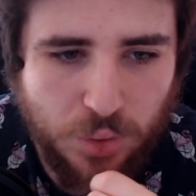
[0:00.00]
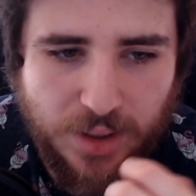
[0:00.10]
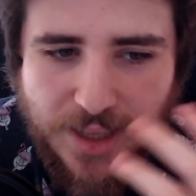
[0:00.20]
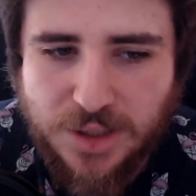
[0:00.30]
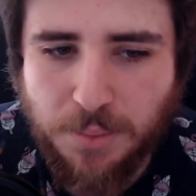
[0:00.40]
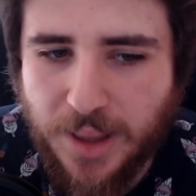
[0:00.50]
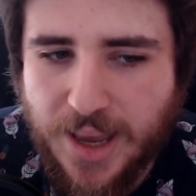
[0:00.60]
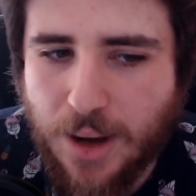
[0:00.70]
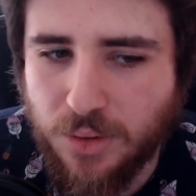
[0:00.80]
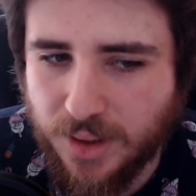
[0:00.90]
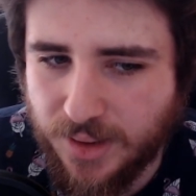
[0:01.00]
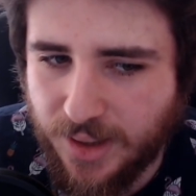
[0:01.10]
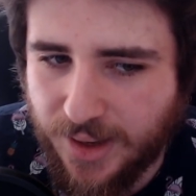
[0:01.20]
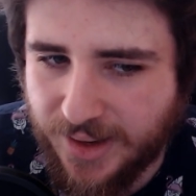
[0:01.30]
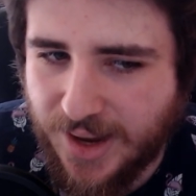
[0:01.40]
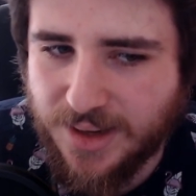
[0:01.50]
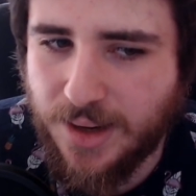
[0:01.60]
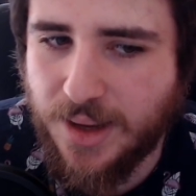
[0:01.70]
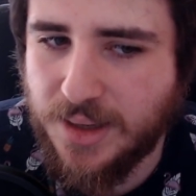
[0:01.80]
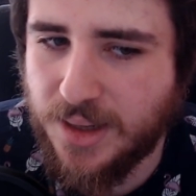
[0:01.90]
the desktop layout, again,
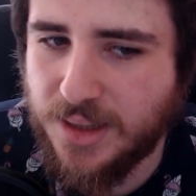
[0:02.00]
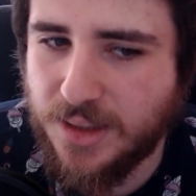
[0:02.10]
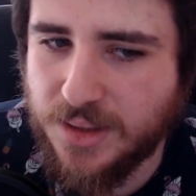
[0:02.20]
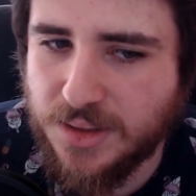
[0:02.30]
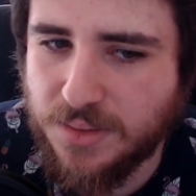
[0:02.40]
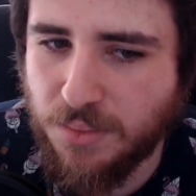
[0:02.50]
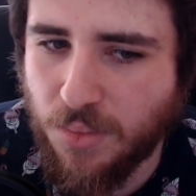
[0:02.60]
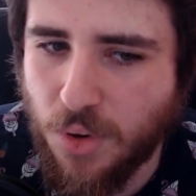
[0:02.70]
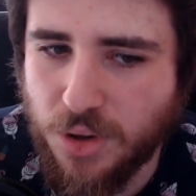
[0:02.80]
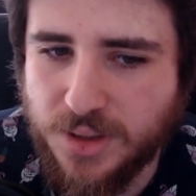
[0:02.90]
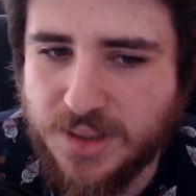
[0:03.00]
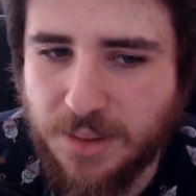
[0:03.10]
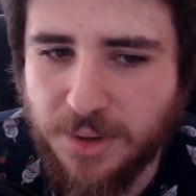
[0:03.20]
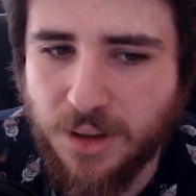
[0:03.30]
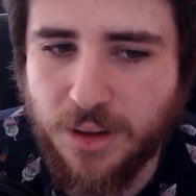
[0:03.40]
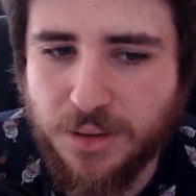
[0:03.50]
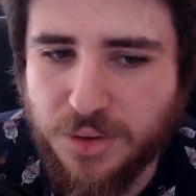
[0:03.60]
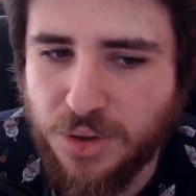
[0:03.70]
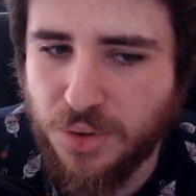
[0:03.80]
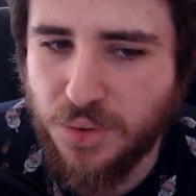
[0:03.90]
is more similar
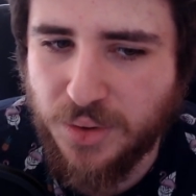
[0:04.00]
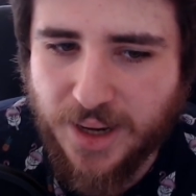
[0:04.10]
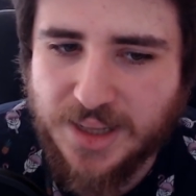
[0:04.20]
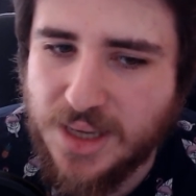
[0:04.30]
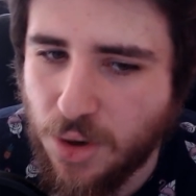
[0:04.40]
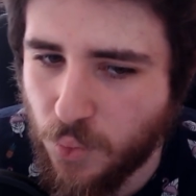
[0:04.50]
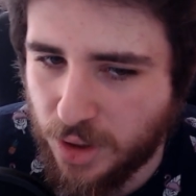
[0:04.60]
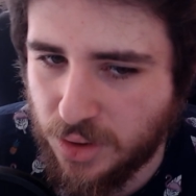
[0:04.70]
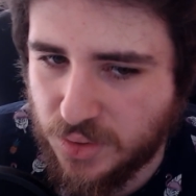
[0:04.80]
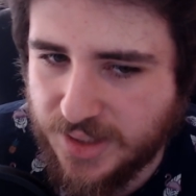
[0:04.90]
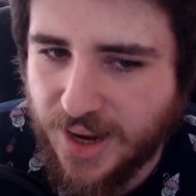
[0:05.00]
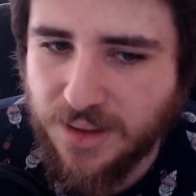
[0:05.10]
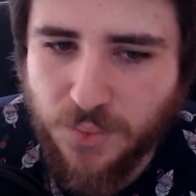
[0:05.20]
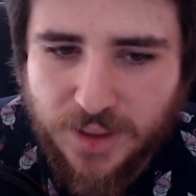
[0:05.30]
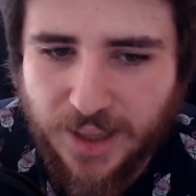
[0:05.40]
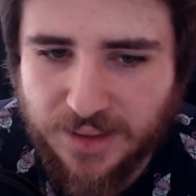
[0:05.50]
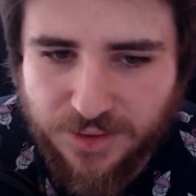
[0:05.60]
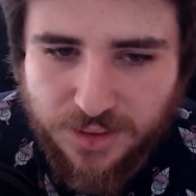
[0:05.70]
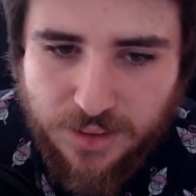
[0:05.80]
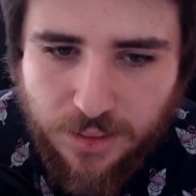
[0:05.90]
to KDE or Windows 10, with like
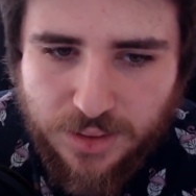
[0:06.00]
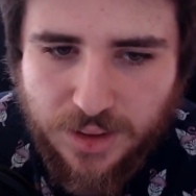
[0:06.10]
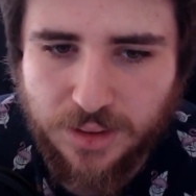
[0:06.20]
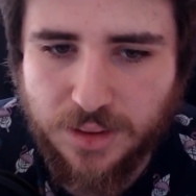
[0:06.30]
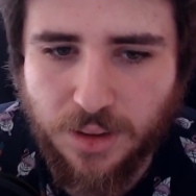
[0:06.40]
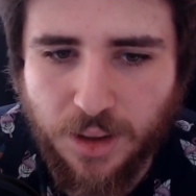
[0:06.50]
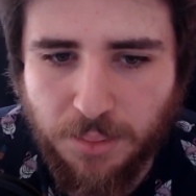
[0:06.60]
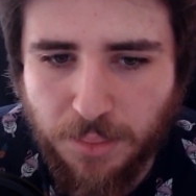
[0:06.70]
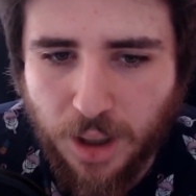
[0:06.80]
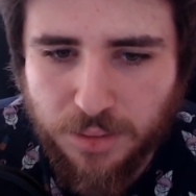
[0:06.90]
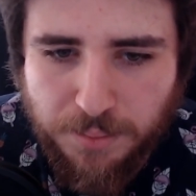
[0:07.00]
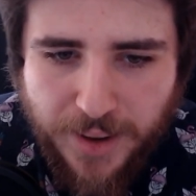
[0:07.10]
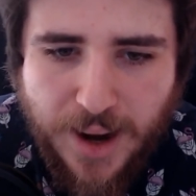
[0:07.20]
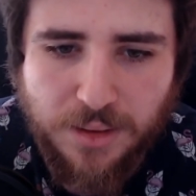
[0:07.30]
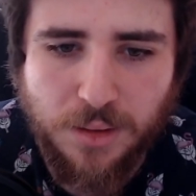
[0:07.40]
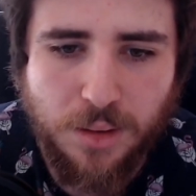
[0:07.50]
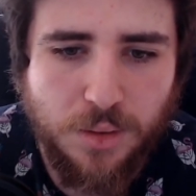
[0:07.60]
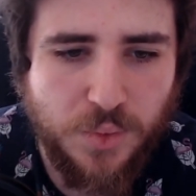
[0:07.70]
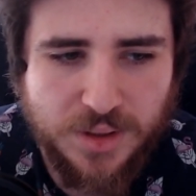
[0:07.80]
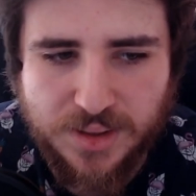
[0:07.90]
translucent bottom panel
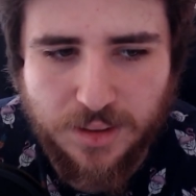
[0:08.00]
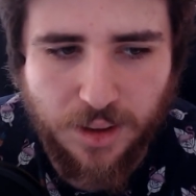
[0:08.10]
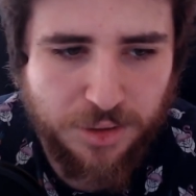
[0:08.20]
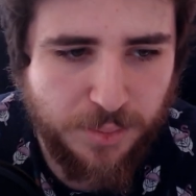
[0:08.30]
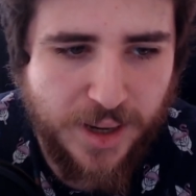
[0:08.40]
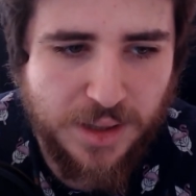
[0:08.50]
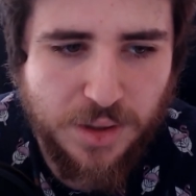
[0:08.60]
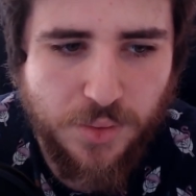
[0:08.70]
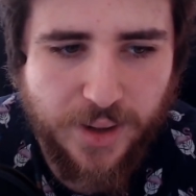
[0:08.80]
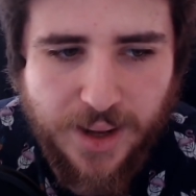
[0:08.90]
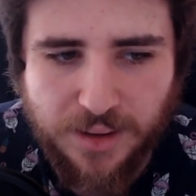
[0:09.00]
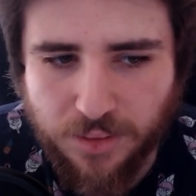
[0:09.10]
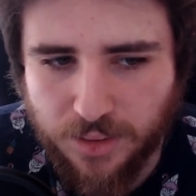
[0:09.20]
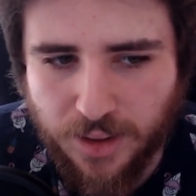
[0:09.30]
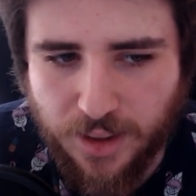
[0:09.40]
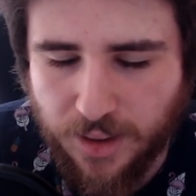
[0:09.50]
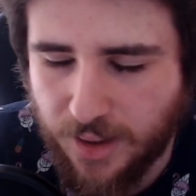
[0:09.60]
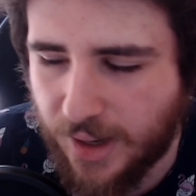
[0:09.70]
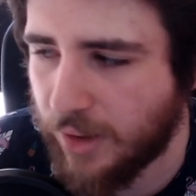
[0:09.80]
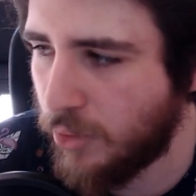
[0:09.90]
with a start menu and
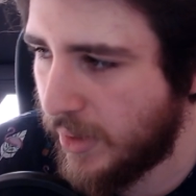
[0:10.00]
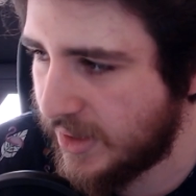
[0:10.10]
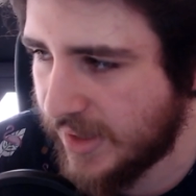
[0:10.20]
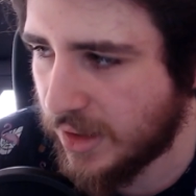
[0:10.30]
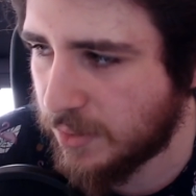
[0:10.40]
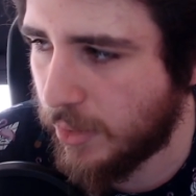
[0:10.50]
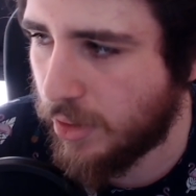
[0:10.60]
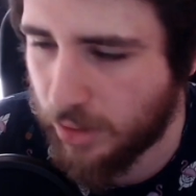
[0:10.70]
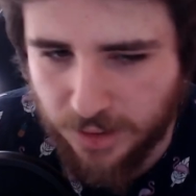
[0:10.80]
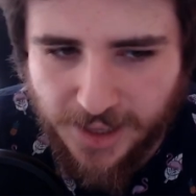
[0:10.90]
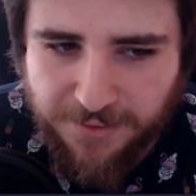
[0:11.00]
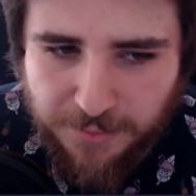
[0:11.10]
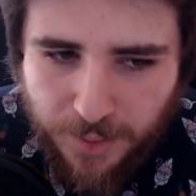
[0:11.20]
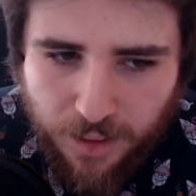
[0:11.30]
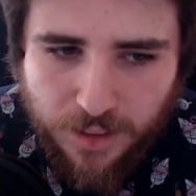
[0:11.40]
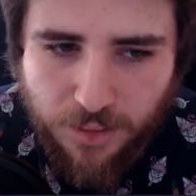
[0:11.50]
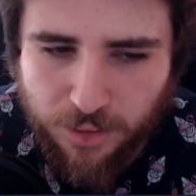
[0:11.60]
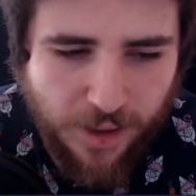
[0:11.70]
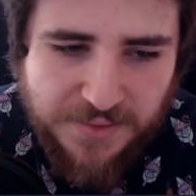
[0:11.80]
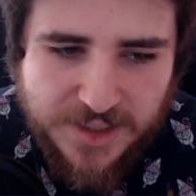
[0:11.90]
icon-based taskbar on the
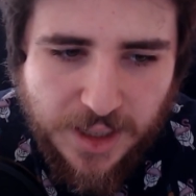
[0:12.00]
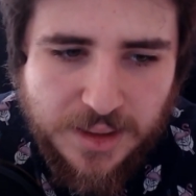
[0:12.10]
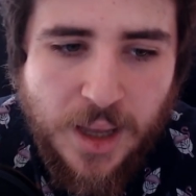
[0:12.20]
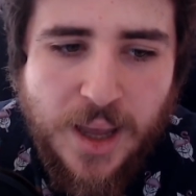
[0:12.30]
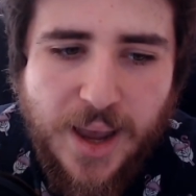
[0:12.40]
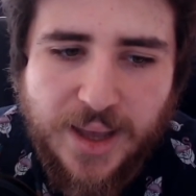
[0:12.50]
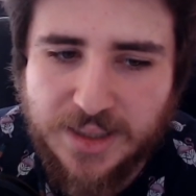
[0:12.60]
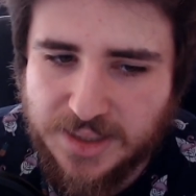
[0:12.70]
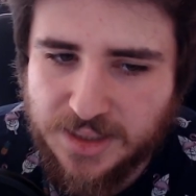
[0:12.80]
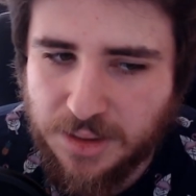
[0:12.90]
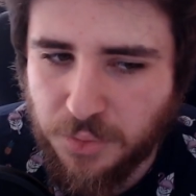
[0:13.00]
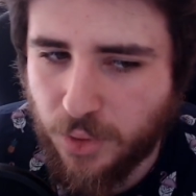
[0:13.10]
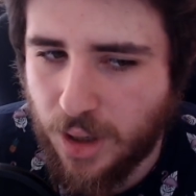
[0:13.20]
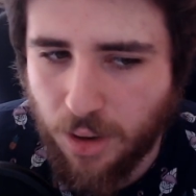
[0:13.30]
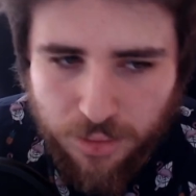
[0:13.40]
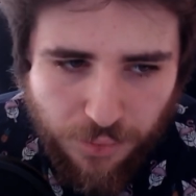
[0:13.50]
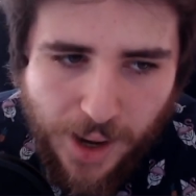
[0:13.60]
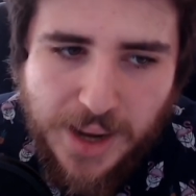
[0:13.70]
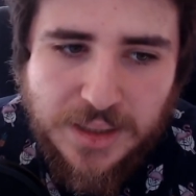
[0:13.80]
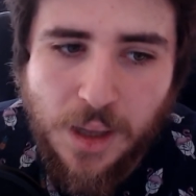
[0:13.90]
left side, and the system tray on the
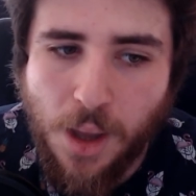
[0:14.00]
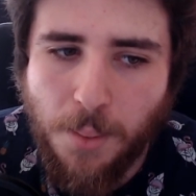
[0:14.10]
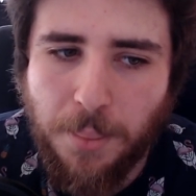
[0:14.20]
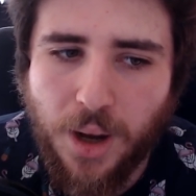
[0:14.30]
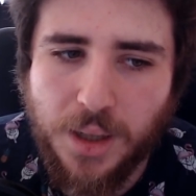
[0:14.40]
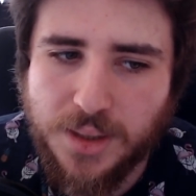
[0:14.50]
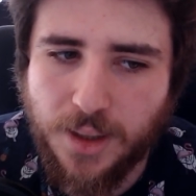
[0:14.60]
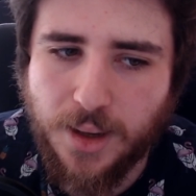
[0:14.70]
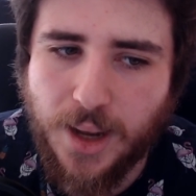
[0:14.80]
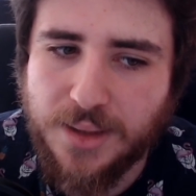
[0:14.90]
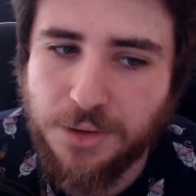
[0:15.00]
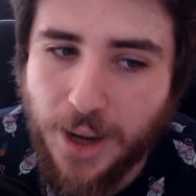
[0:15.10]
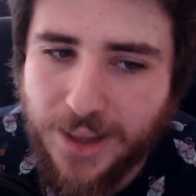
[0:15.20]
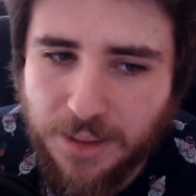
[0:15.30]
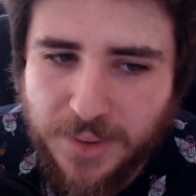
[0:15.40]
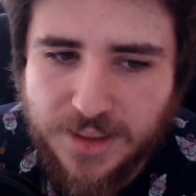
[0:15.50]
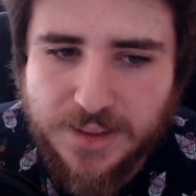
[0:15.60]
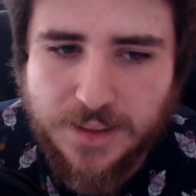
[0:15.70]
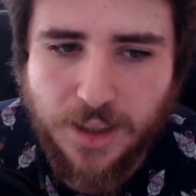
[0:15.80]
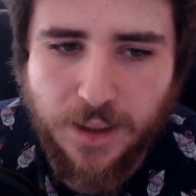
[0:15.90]
right. But other
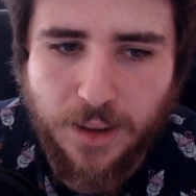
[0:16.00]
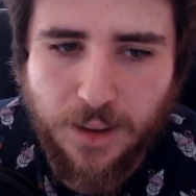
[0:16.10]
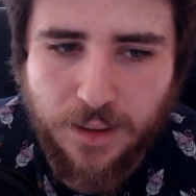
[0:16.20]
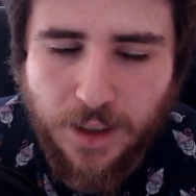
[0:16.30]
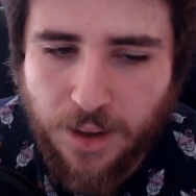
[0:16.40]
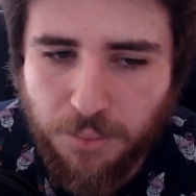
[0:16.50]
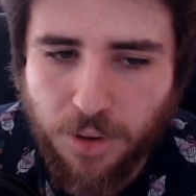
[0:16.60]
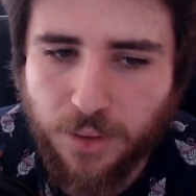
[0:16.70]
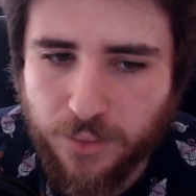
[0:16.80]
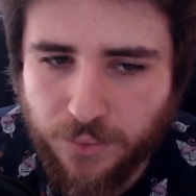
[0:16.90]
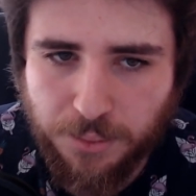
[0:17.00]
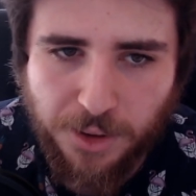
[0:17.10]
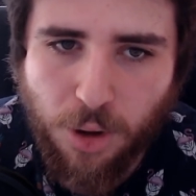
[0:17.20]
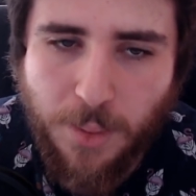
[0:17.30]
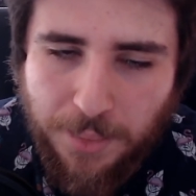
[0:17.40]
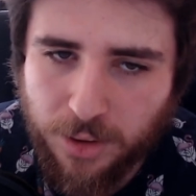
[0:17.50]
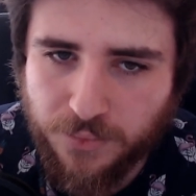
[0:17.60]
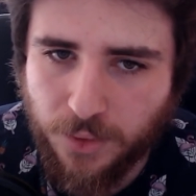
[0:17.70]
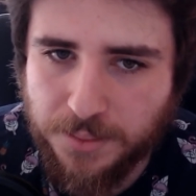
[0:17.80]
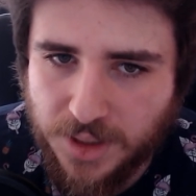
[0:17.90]
elements are borrowed from GNOME, apart
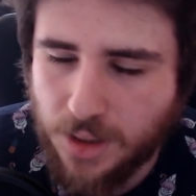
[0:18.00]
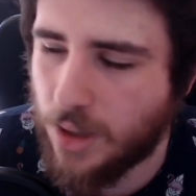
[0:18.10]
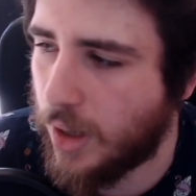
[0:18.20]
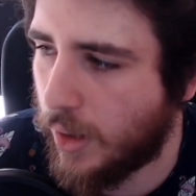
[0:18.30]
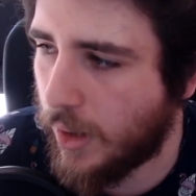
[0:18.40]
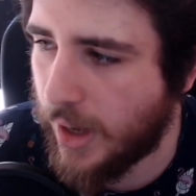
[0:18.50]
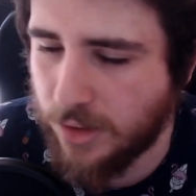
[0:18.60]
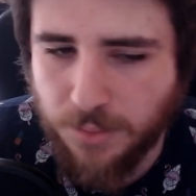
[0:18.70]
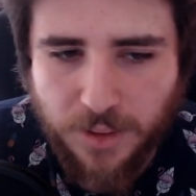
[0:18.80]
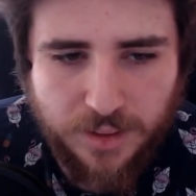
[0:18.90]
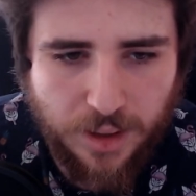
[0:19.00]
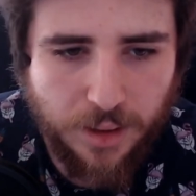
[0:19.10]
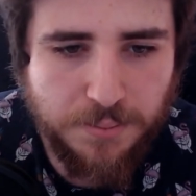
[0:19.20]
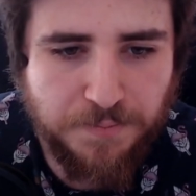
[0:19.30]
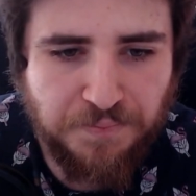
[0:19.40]
from the header bar thing.